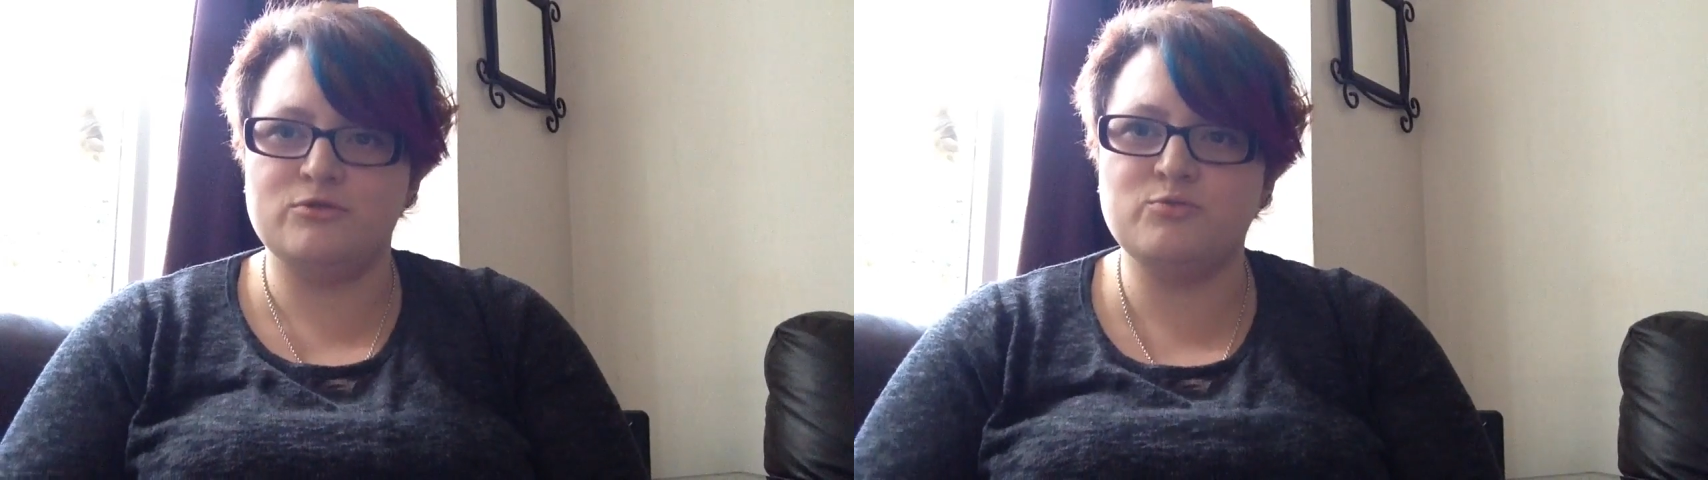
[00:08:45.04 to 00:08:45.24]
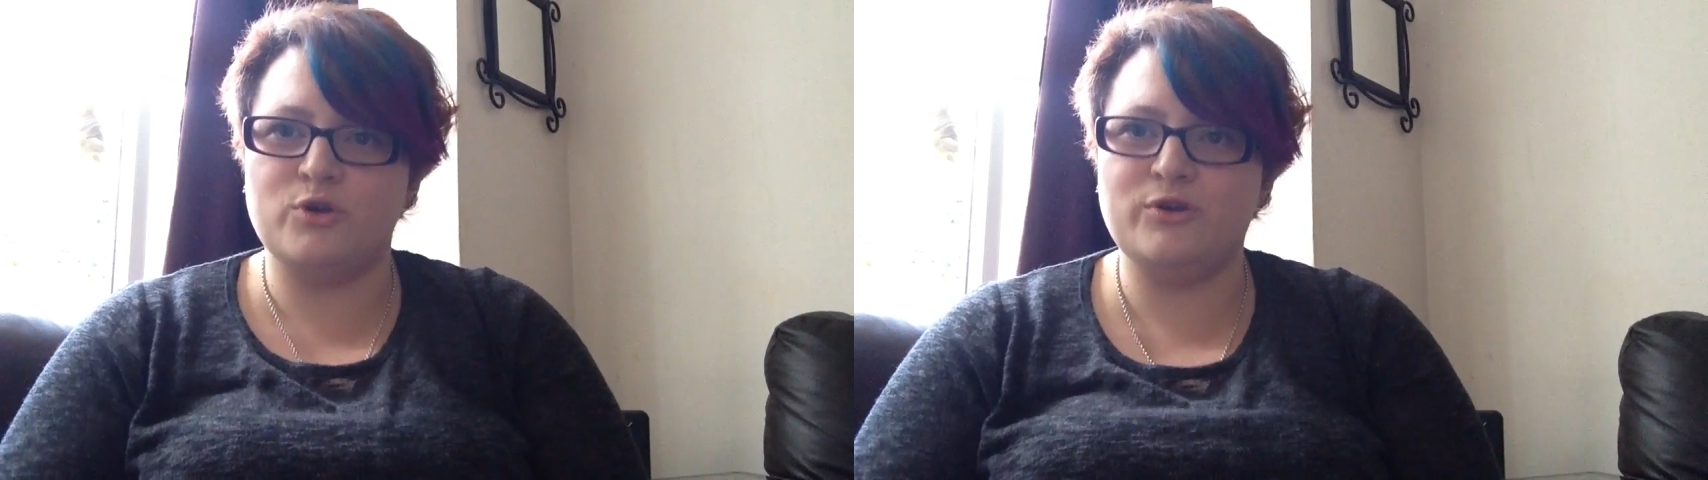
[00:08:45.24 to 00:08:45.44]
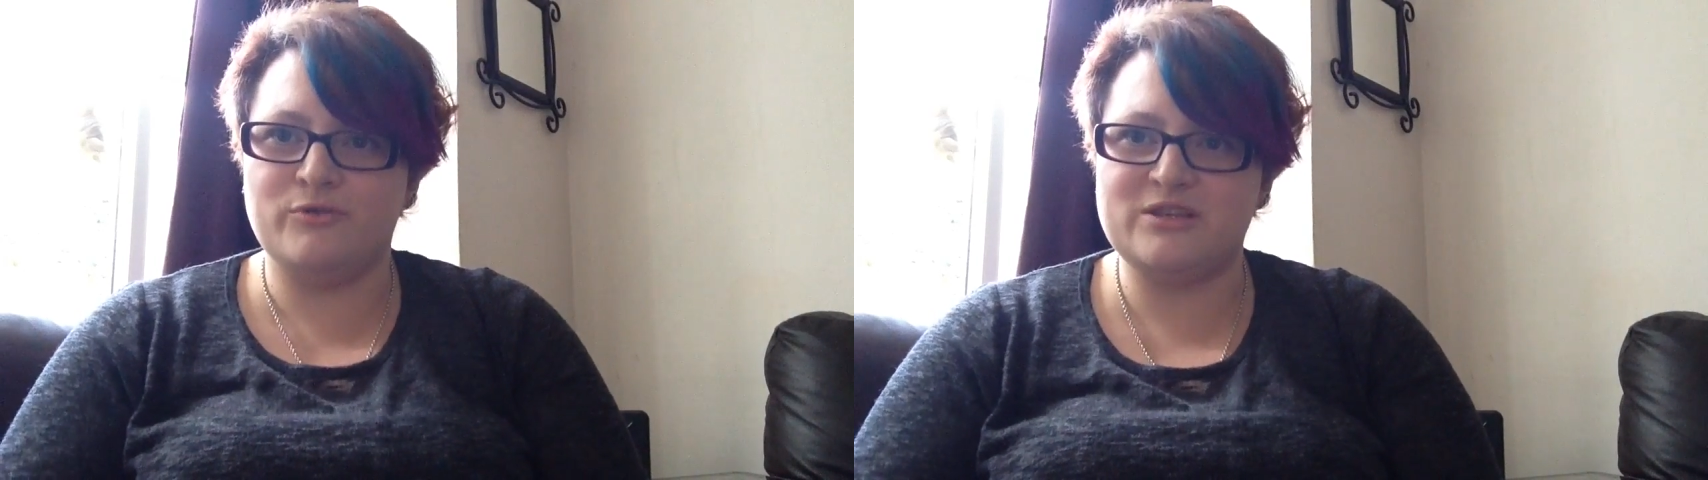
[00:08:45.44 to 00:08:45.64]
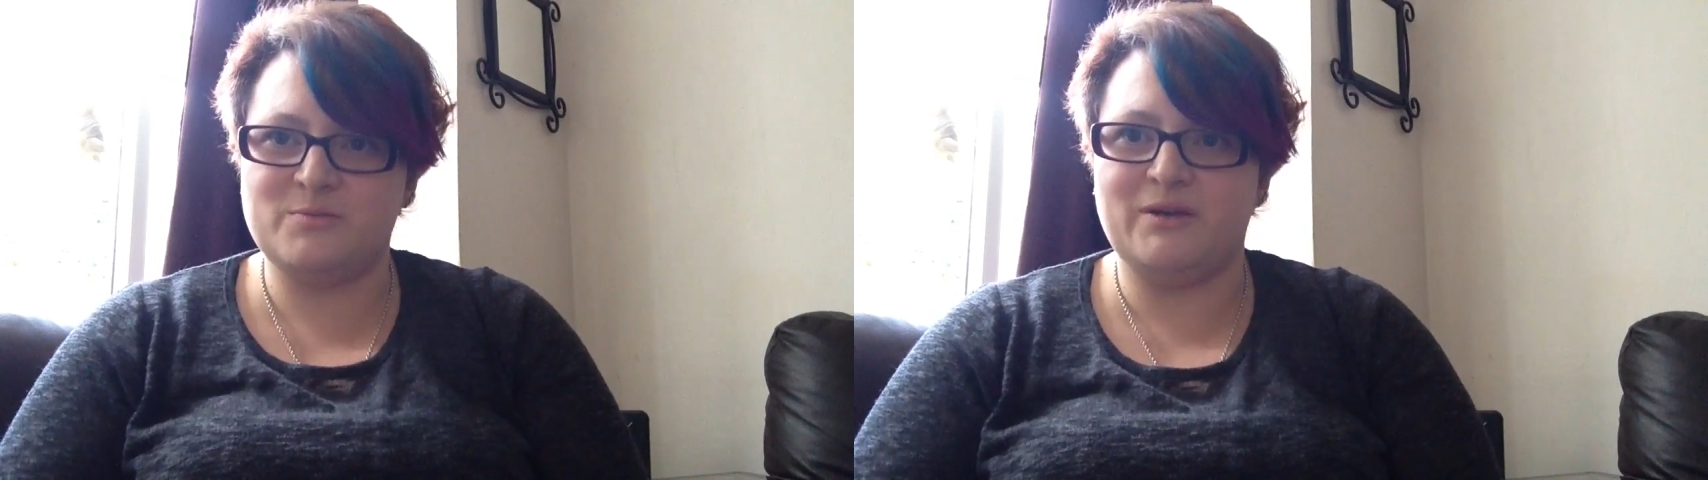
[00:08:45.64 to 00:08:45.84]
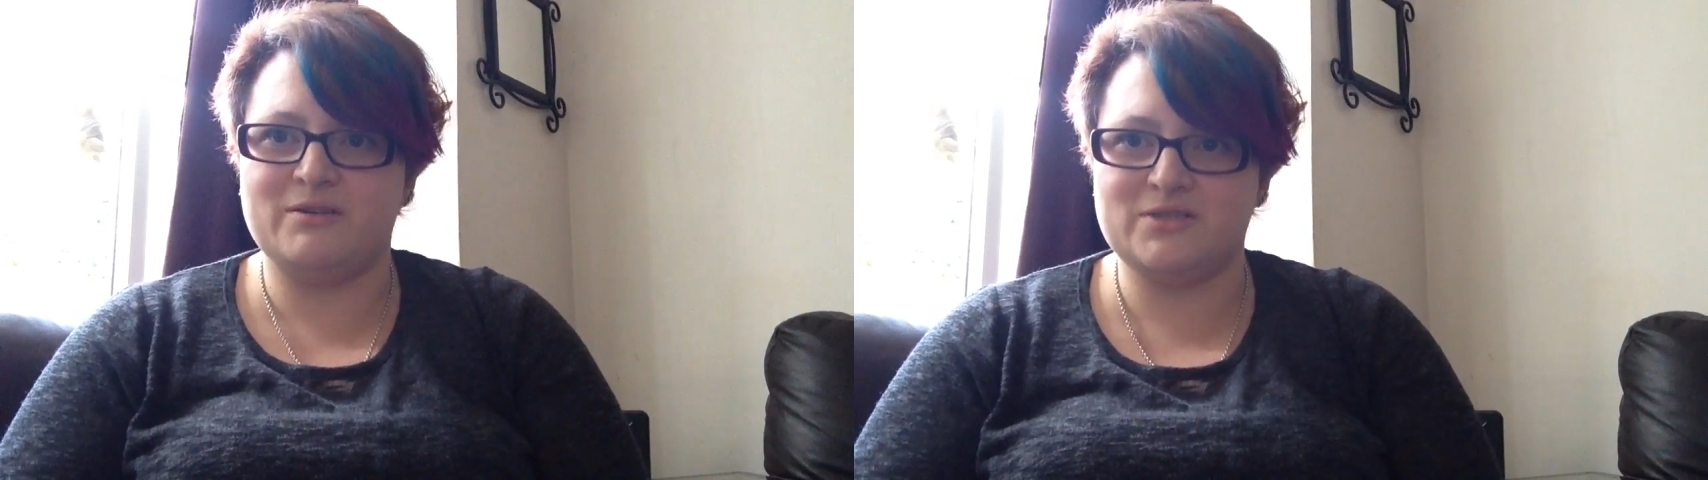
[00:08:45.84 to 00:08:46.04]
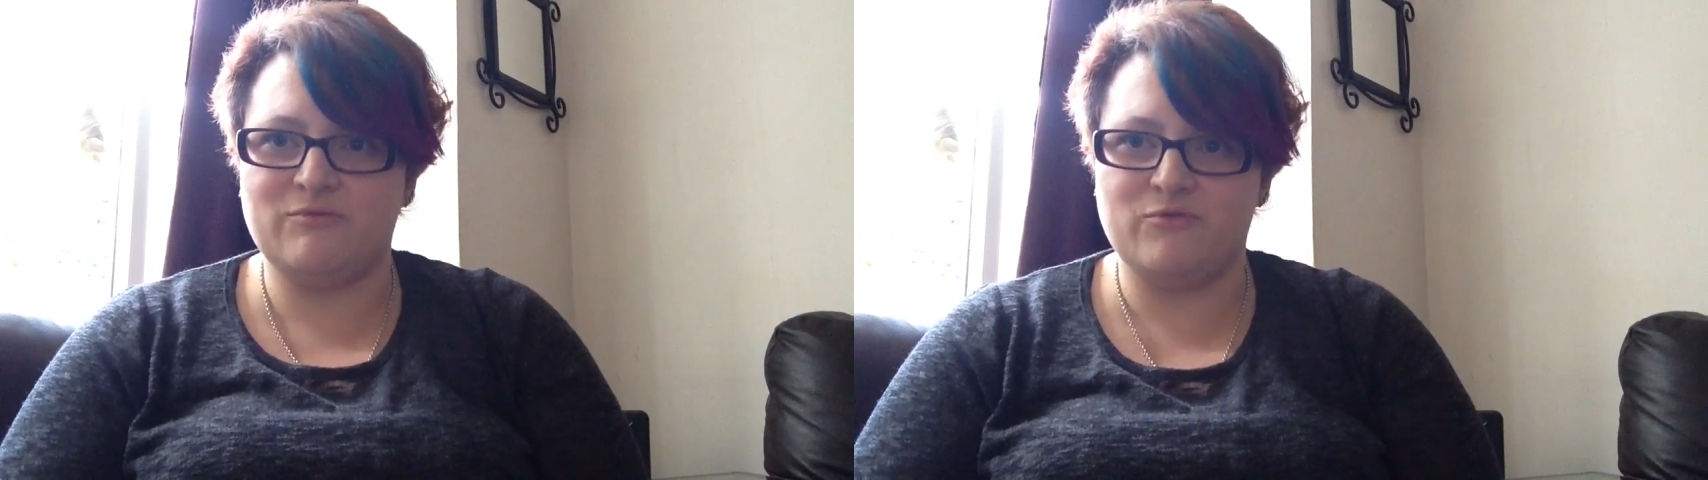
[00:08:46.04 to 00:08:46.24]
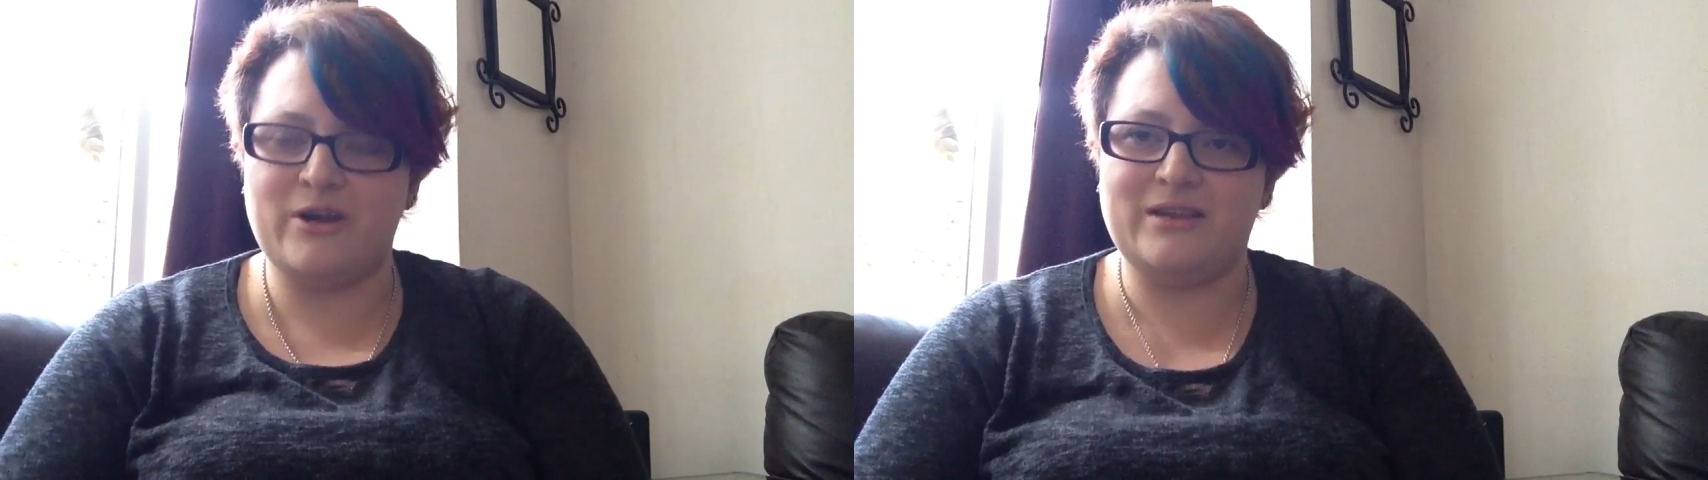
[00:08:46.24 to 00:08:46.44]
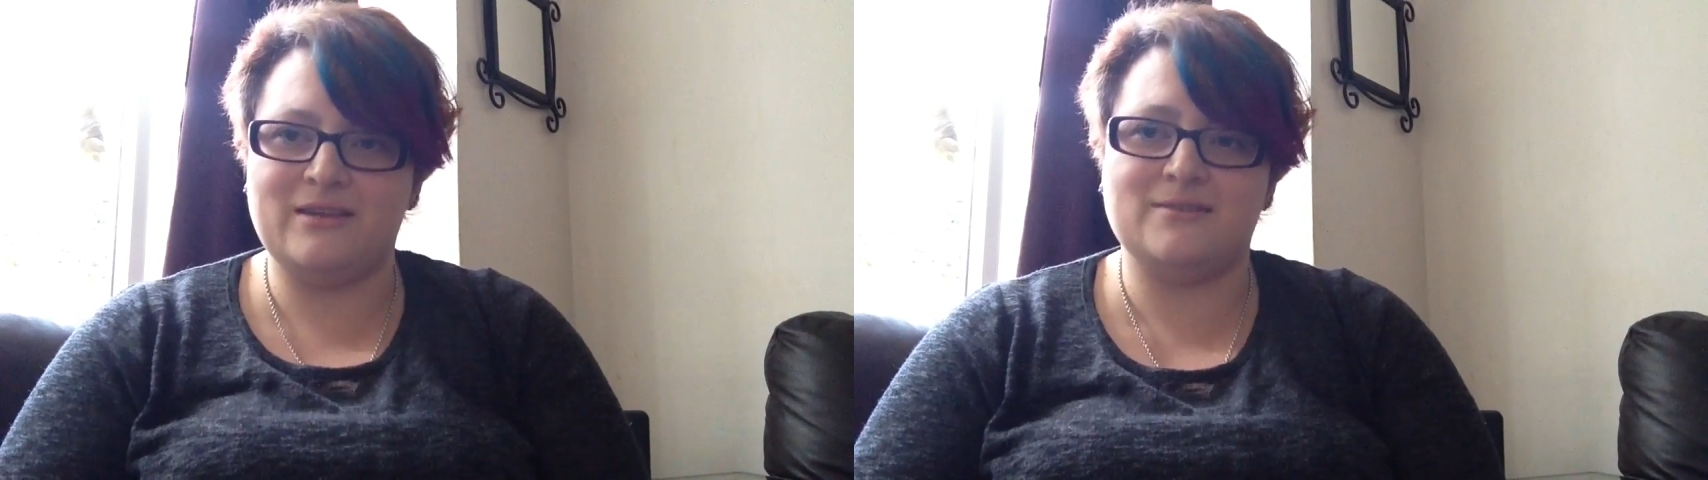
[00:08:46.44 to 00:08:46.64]
what you're experiencing
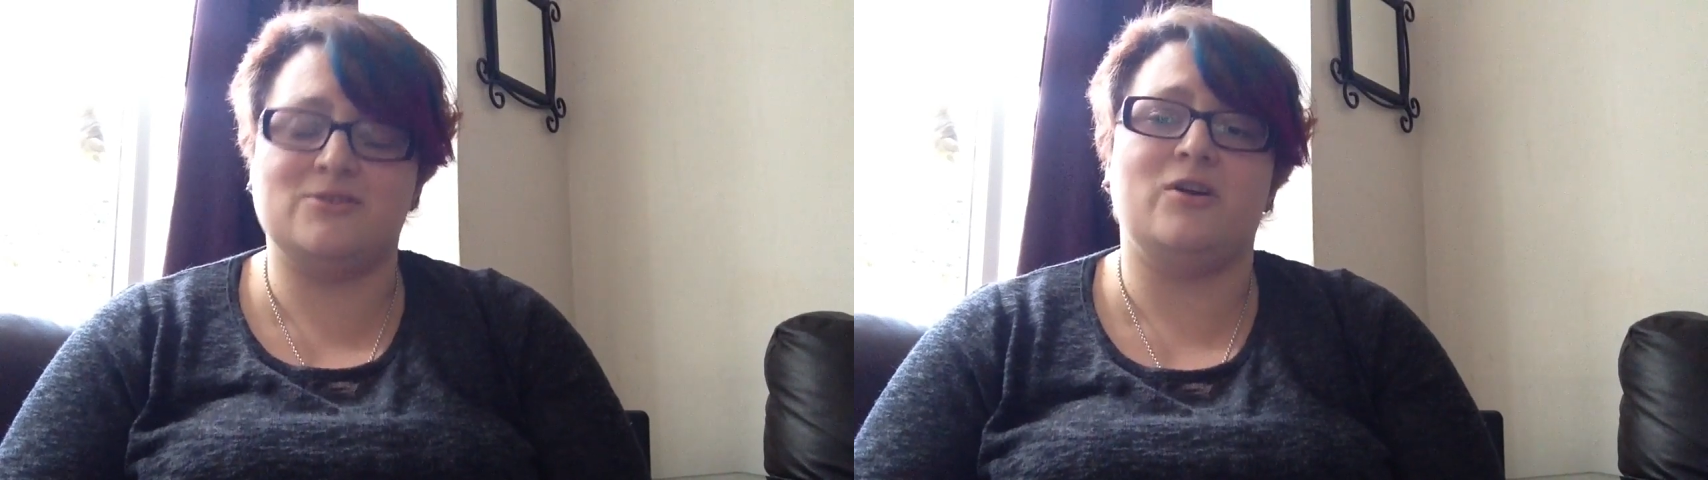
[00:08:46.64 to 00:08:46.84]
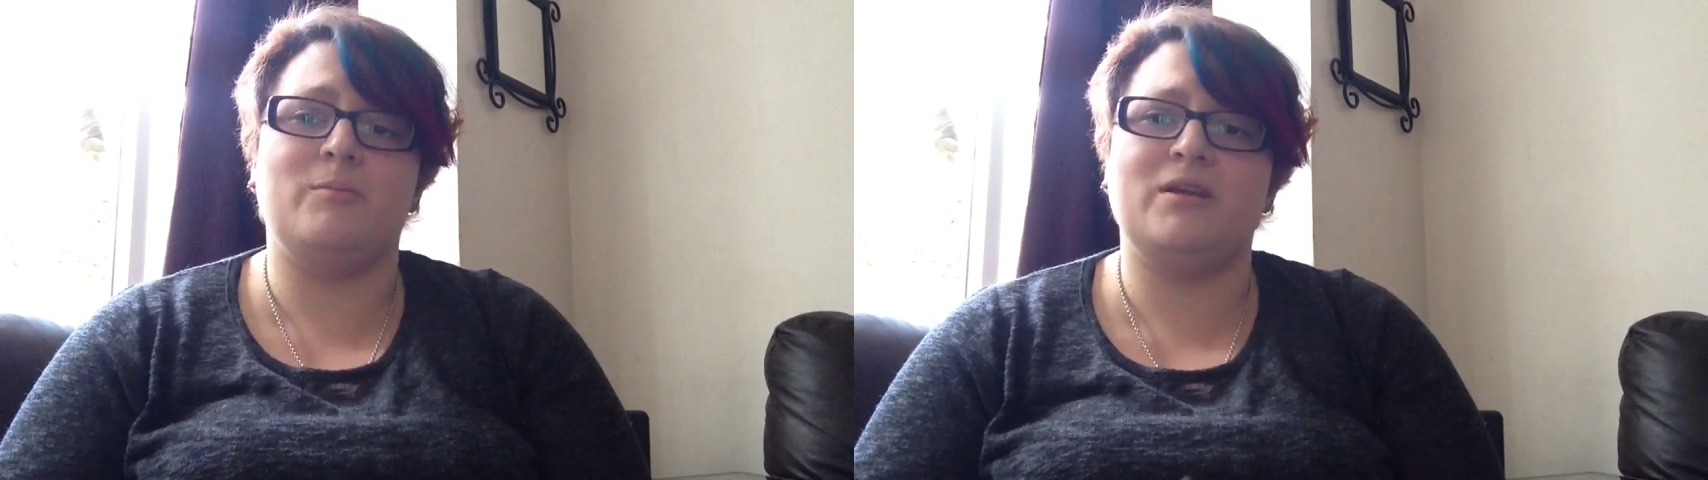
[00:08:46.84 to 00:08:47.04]
right in that time,